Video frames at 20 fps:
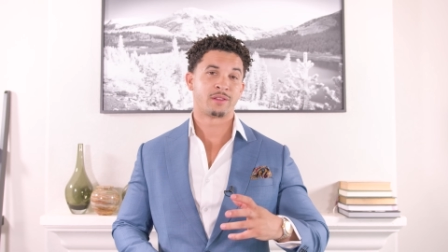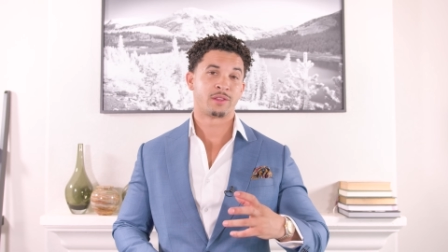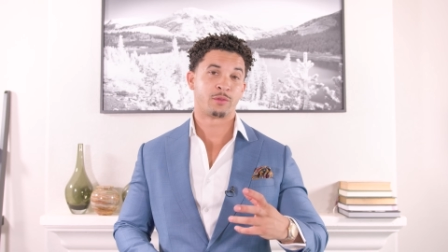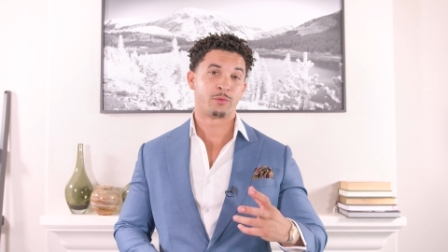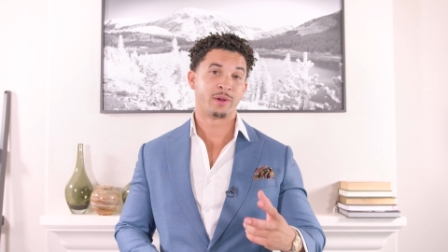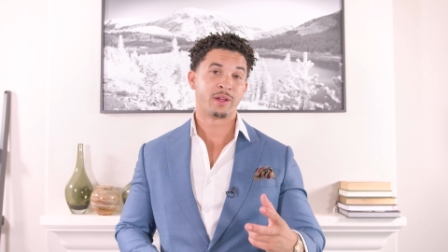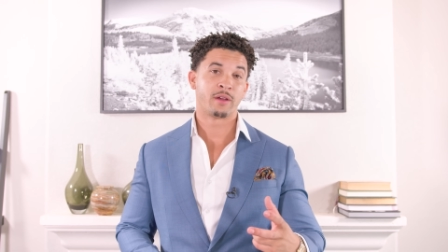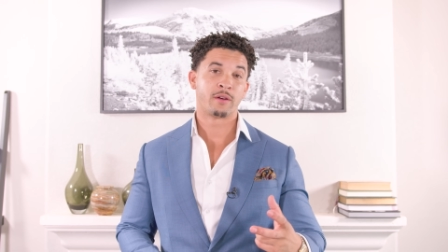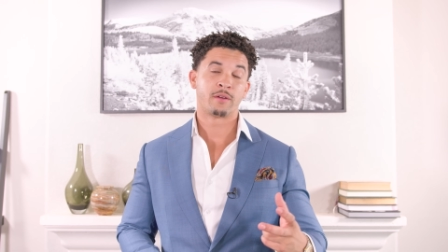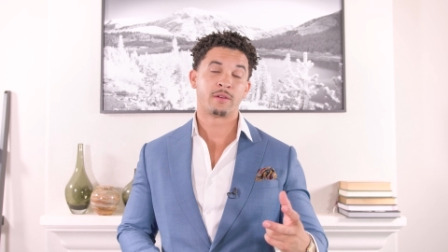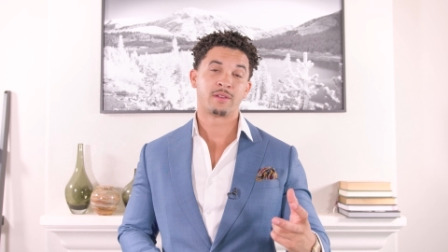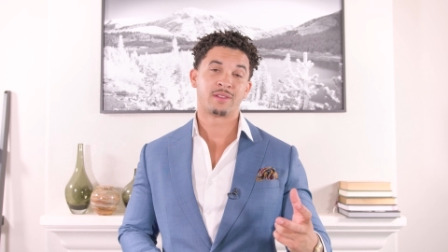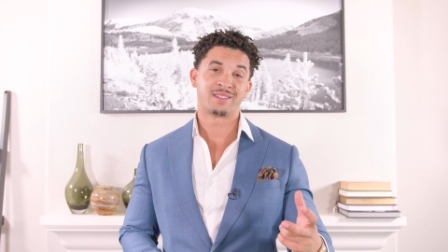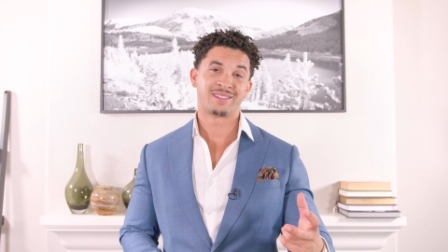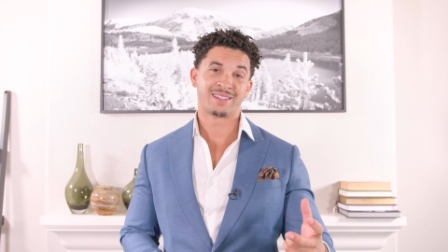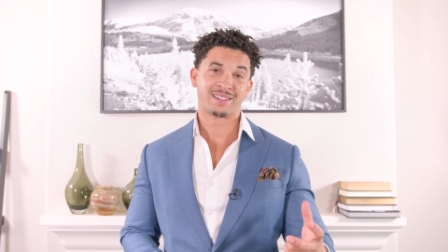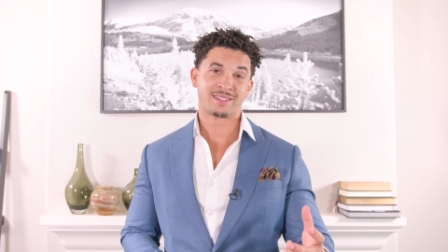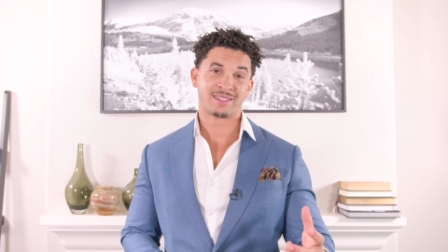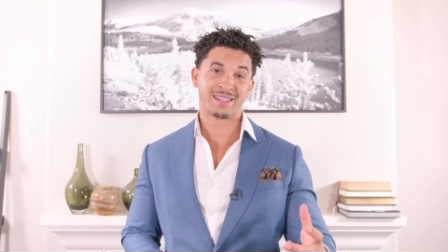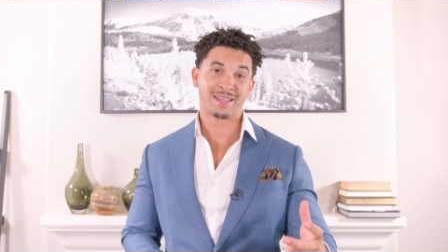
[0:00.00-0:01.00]

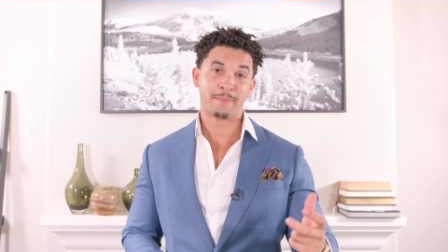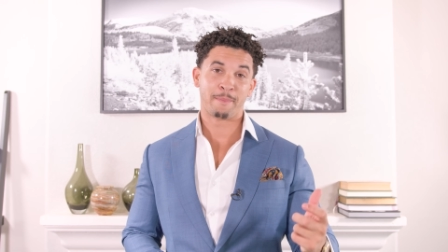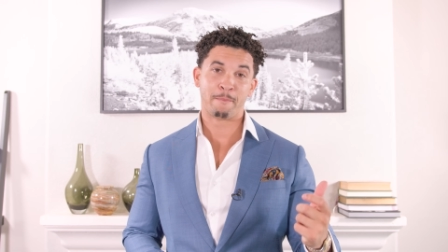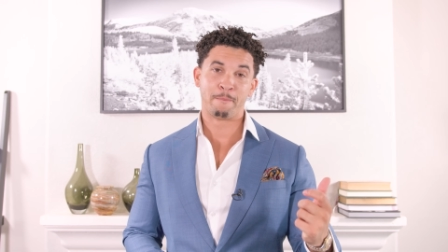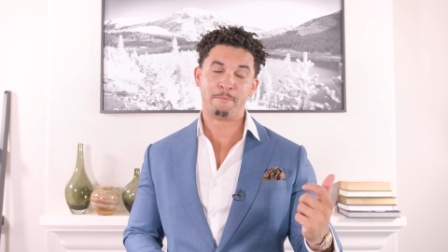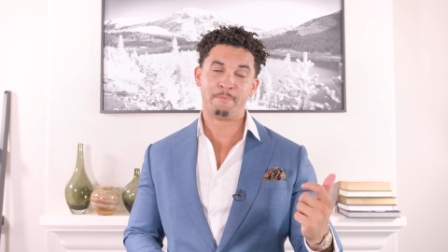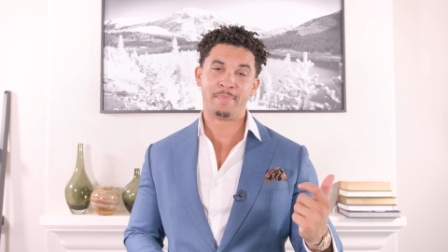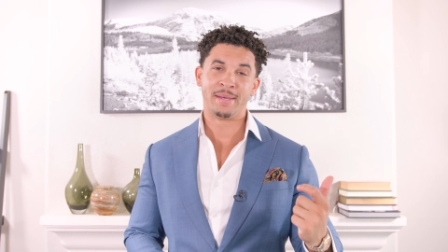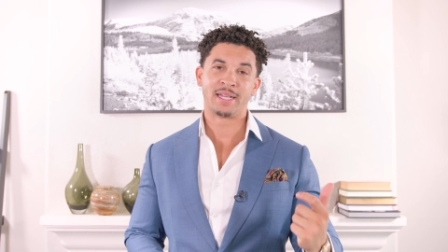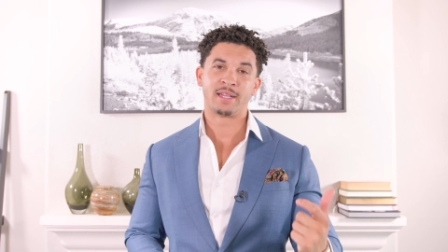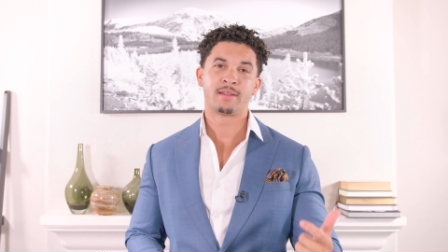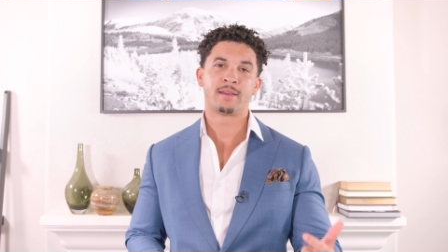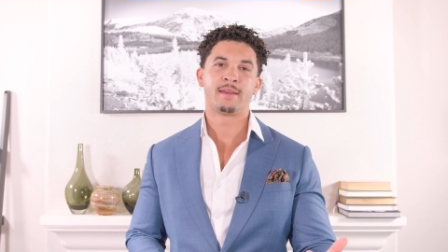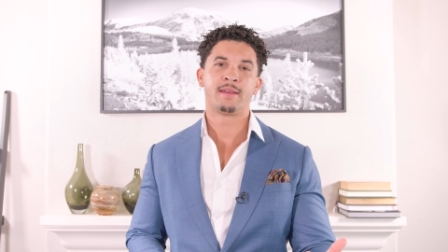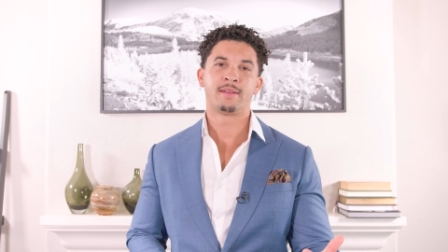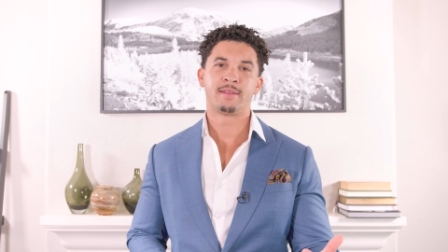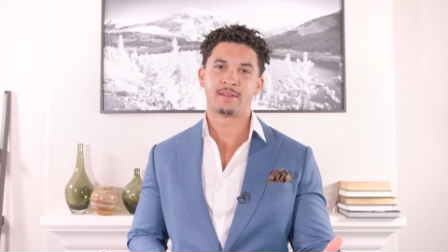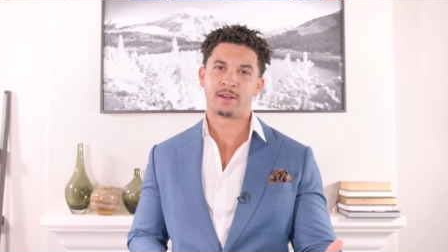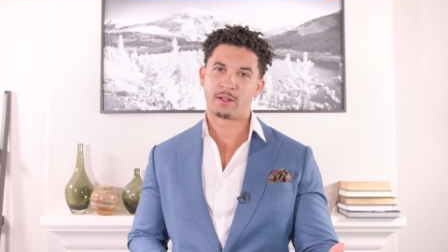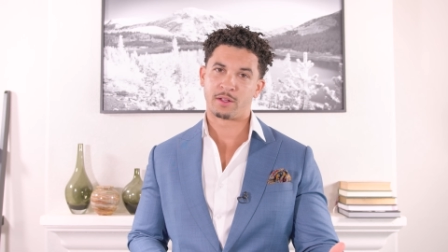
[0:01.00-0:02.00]
$360
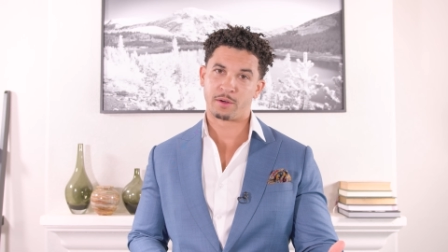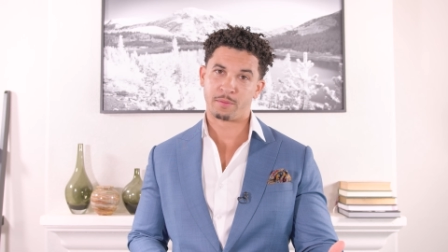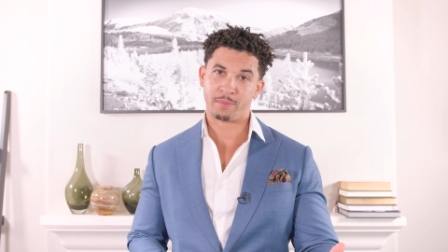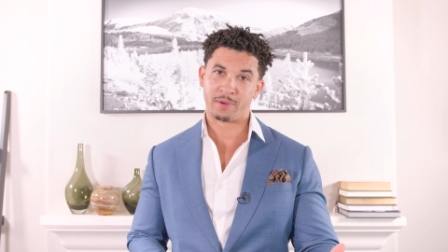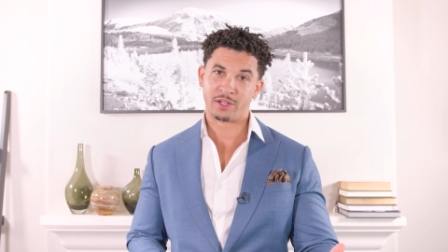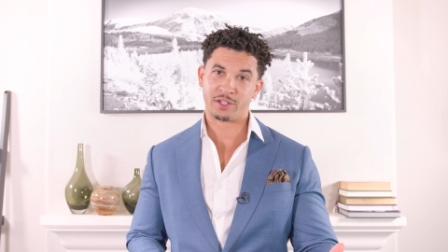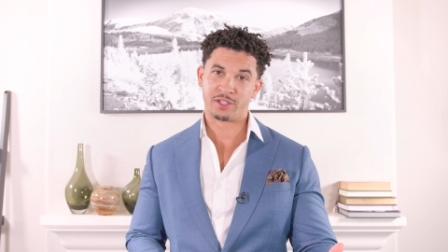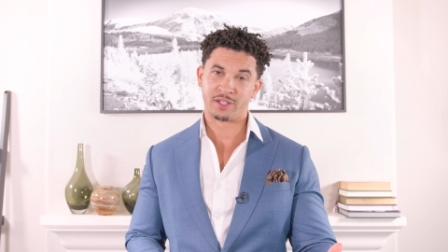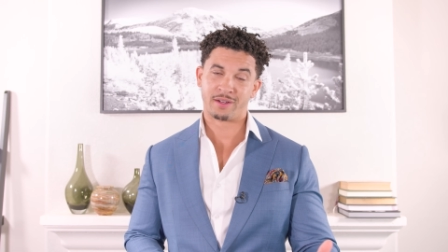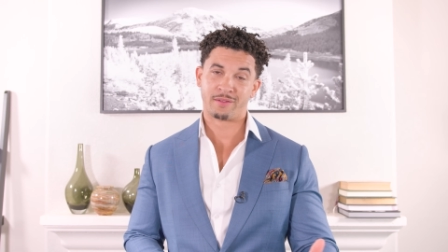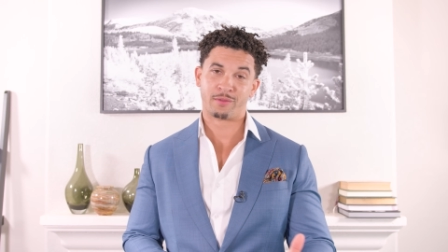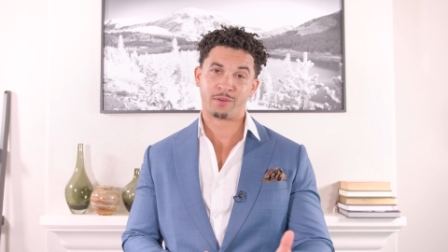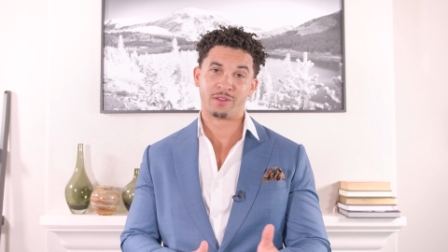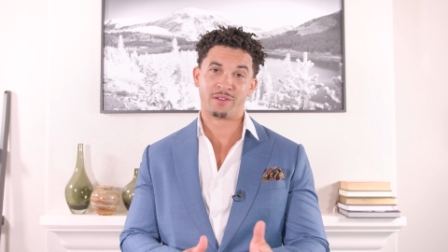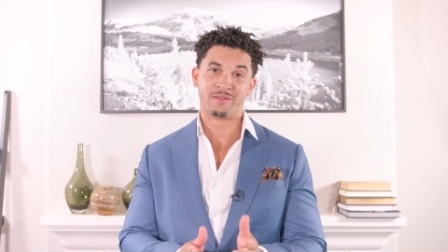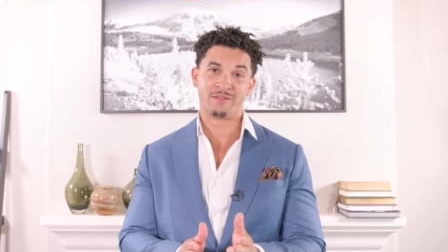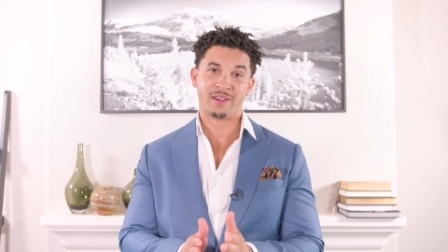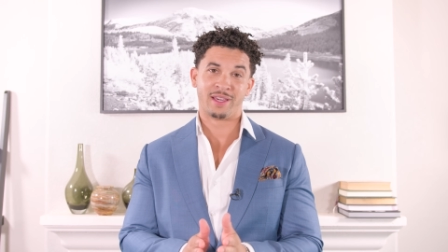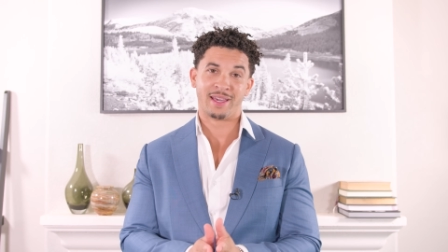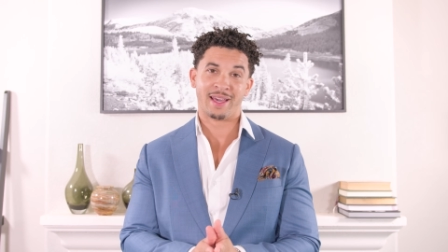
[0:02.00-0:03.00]
billion budget for
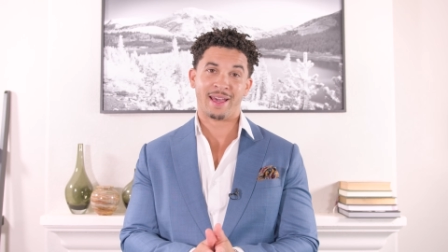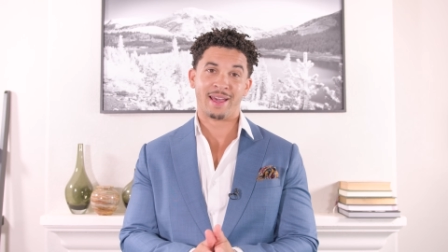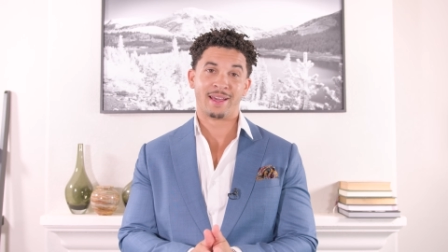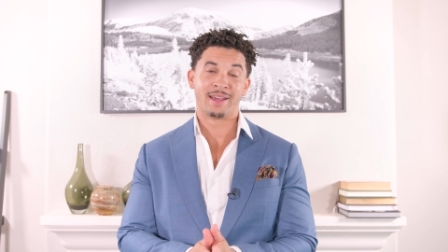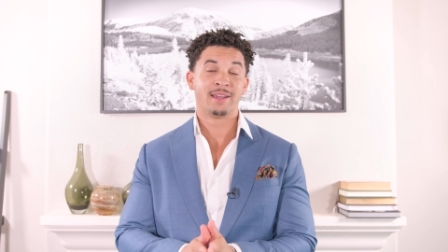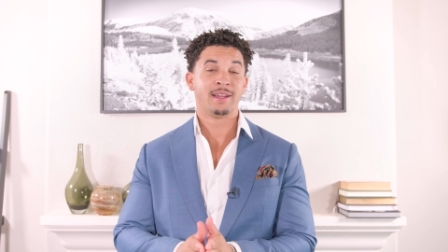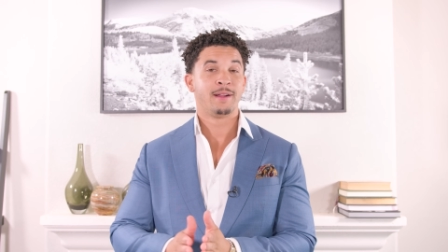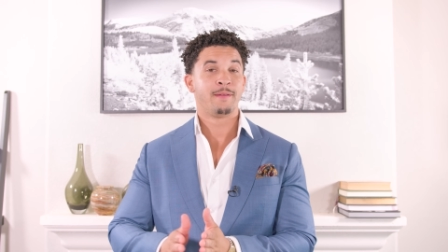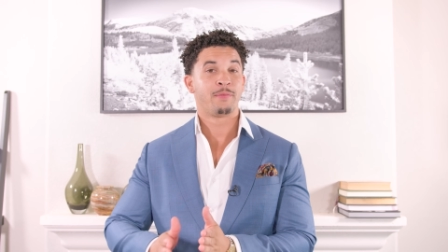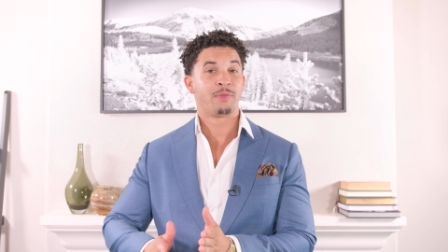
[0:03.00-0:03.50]
the VA